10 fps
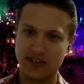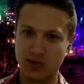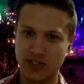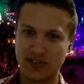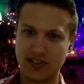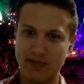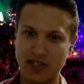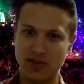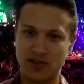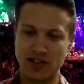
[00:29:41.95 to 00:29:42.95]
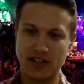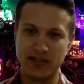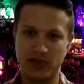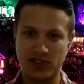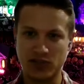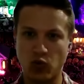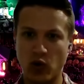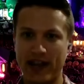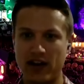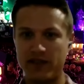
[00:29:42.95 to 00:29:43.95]
Was there something you saw that you were just
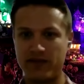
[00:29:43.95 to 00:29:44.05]
way off